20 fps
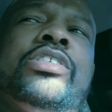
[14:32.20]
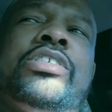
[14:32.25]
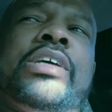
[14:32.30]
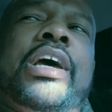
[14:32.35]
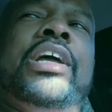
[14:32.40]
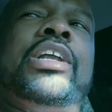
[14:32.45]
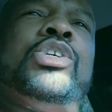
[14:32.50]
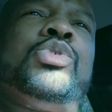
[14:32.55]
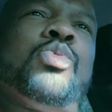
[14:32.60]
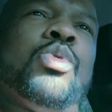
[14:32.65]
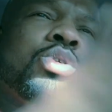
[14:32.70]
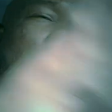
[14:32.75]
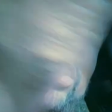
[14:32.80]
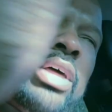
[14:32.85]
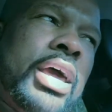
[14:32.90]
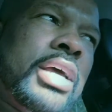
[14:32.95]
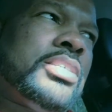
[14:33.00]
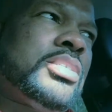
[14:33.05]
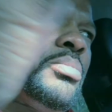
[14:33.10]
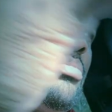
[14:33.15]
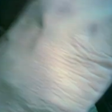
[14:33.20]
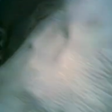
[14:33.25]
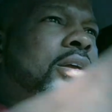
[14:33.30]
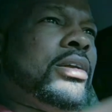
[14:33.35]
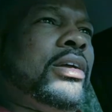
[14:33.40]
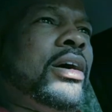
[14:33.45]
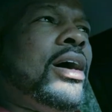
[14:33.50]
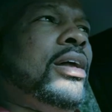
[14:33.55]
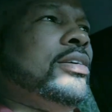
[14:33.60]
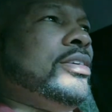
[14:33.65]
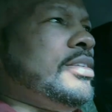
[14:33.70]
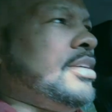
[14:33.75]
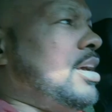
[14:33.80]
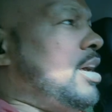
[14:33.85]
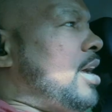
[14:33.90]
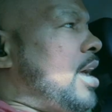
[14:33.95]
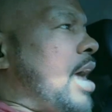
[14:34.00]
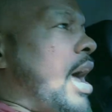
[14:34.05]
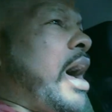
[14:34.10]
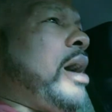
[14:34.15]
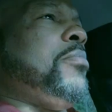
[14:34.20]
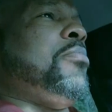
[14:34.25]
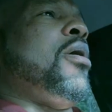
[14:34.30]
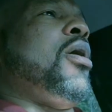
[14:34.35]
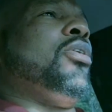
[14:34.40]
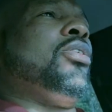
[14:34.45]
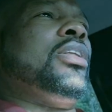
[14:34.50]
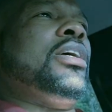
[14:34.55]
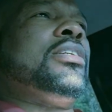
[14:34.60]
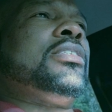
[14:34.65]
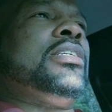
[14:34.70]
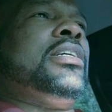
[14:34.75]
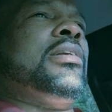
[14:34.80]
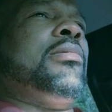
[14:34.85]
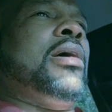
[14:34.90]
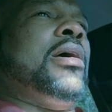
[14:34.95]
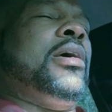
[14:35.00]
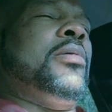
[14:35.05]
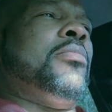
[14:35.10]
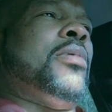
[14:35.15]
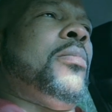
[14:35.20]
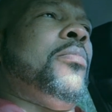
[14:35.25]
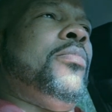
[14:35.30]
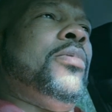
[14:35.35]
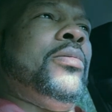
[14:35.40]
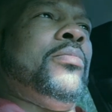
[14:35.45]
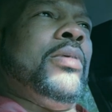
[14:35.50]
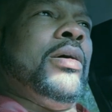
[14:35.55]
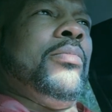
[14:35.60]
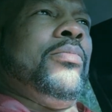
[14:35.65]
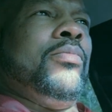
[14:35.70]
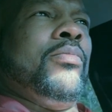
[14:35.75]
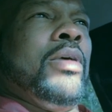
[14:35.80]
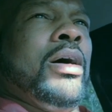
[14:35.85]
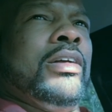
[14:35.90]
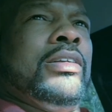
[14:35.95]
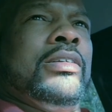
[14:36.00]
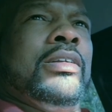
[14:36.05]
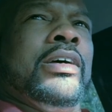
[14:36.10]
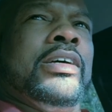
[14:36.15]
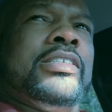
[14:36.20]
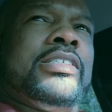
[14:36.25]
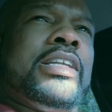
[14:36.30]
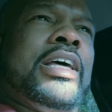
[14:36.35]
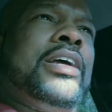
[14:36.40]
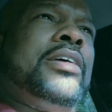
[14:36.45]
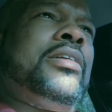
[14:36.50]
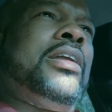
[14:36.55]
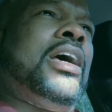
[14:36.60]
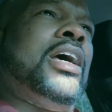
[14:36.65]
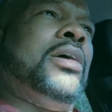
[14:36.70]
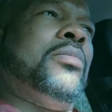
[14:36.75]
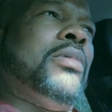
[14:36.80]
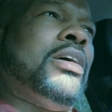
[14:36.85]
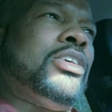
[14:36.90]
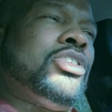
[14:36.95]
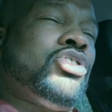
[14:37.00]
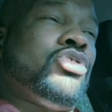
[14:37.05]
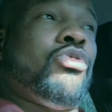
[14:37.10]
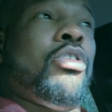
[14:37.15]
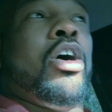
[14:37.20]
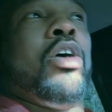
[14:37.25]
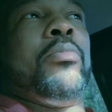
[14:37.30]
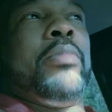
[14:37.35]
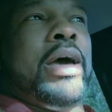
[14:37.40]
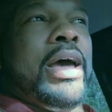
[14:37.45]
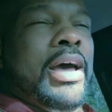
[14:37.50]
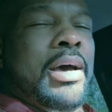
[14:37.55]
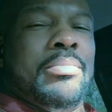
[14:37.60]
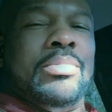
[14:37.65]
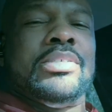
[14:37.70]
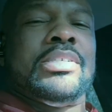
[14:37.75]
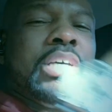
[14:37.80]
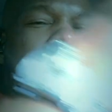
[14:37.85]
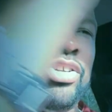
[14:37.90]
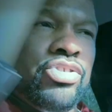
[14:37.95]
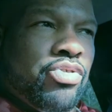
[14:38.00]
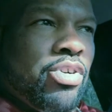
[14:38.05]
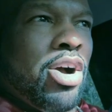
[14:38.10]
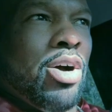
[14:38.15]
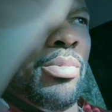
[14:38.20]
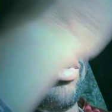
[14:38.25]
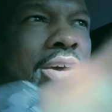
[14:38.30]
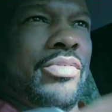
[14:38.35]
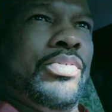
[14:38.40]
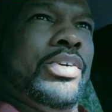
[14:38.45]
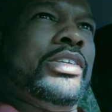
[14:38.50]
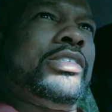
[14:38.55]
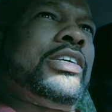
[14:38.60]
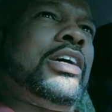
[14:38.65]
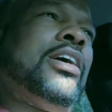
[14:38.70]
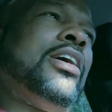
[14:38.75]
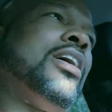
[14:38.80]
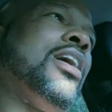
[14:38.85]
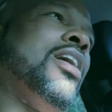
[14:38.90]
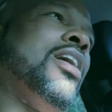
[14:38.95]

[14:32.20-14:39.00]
estate is worth X amount of dollars. I bought this in my estate name, my straw man. I'm gonna say straw man for the sake of